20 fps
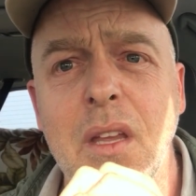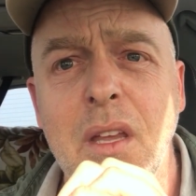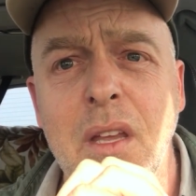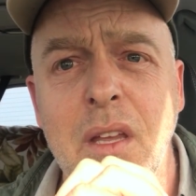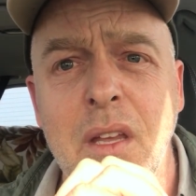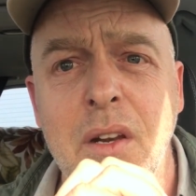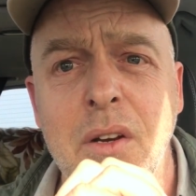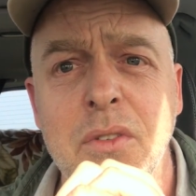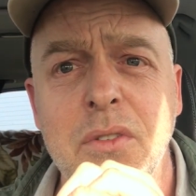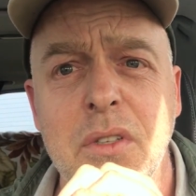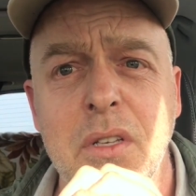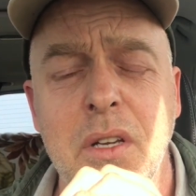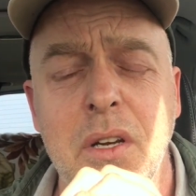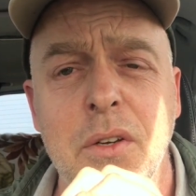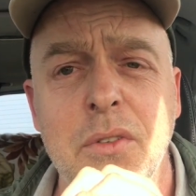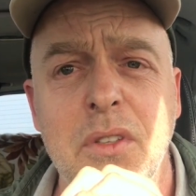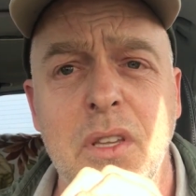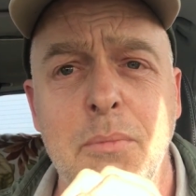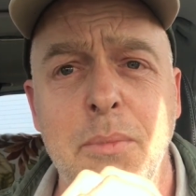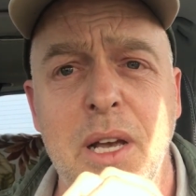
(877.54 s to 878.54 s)

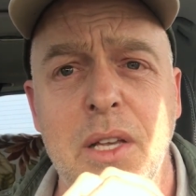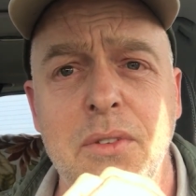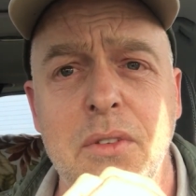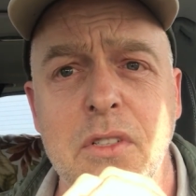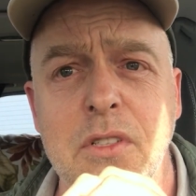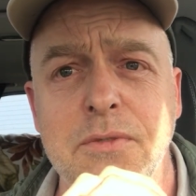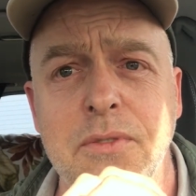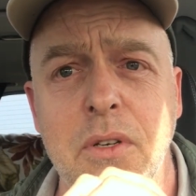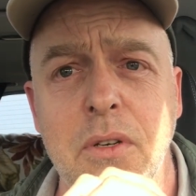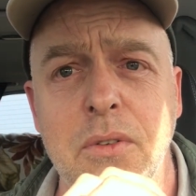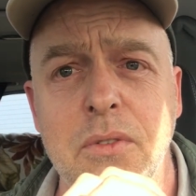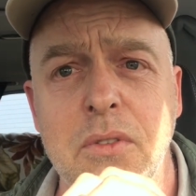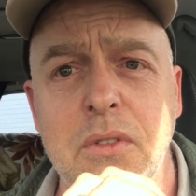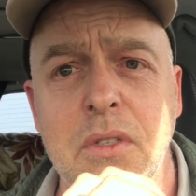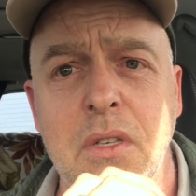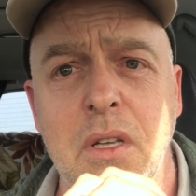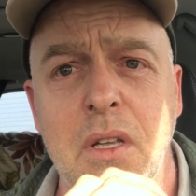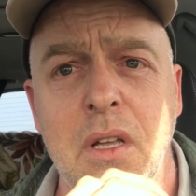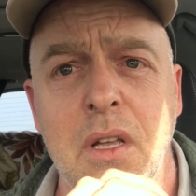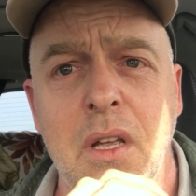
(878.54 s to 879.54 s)
Here's the message, folks.
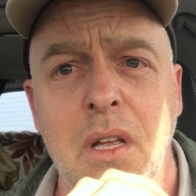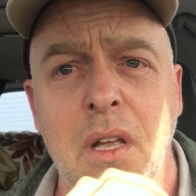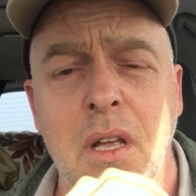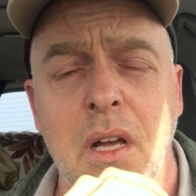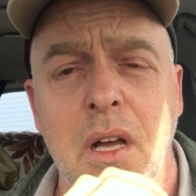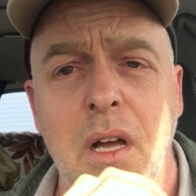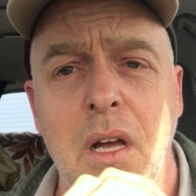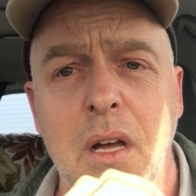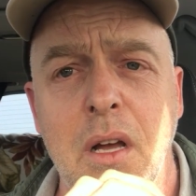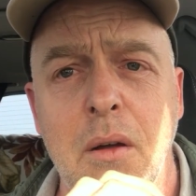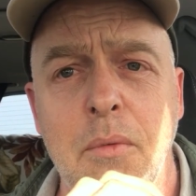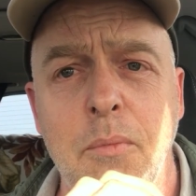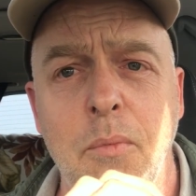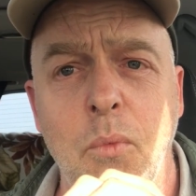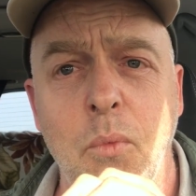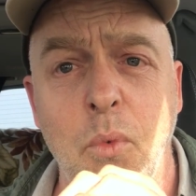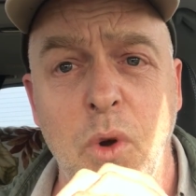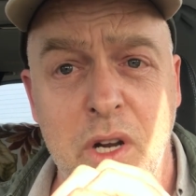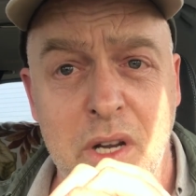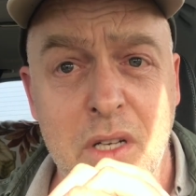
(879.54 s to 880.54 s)

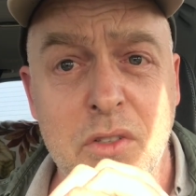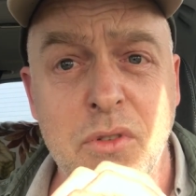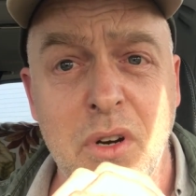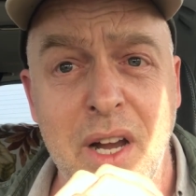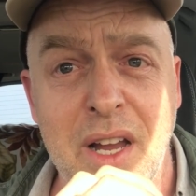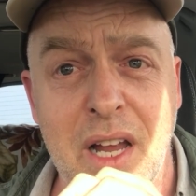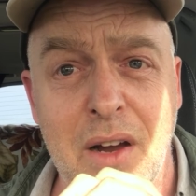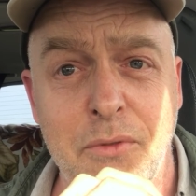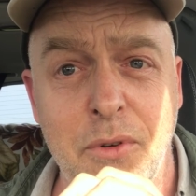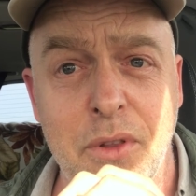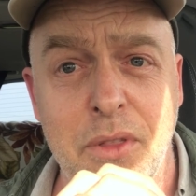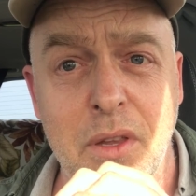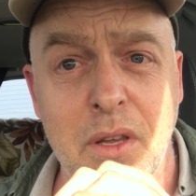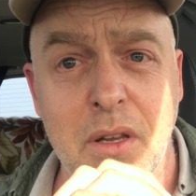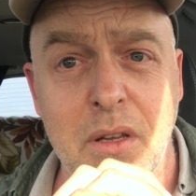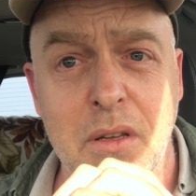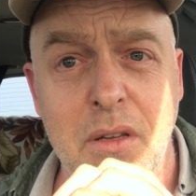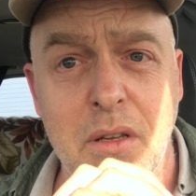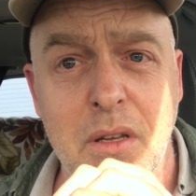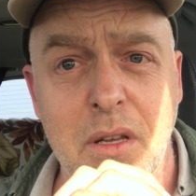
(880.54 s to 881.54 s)
We're going to try
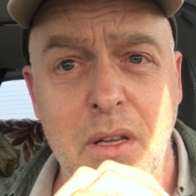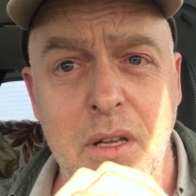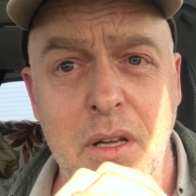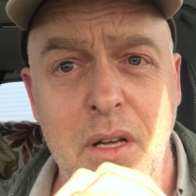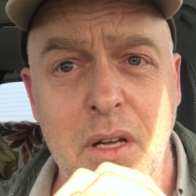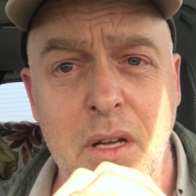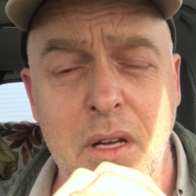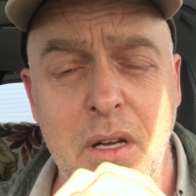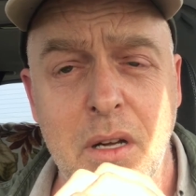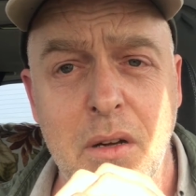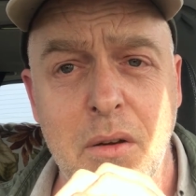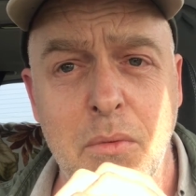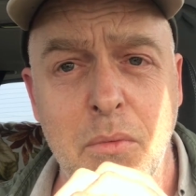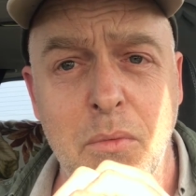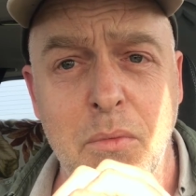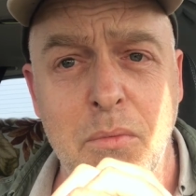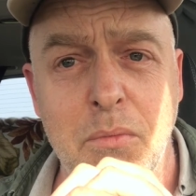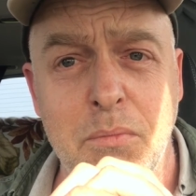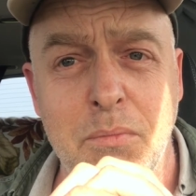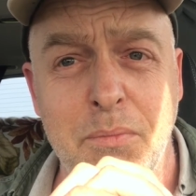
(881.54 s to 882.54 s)
everything. I've
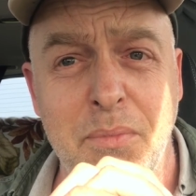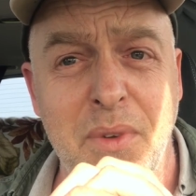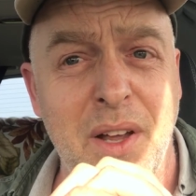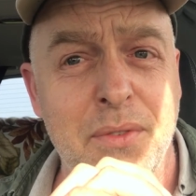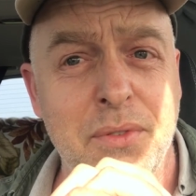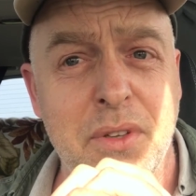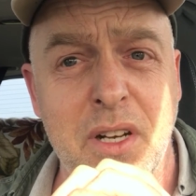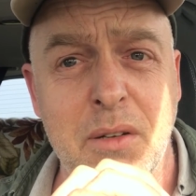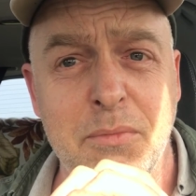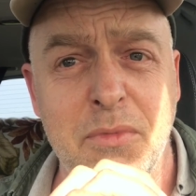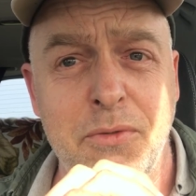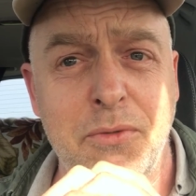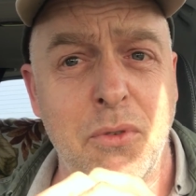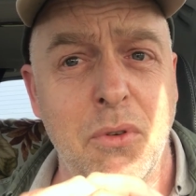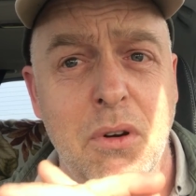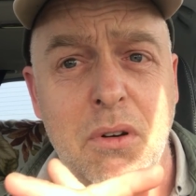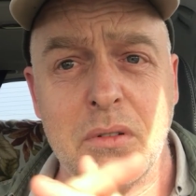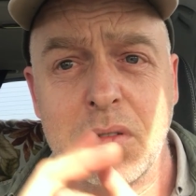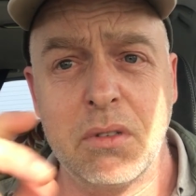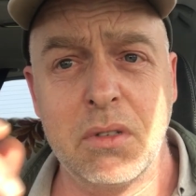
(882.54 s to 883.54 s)
said it
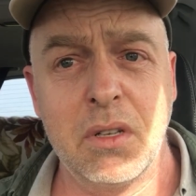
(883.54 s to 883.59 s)
before.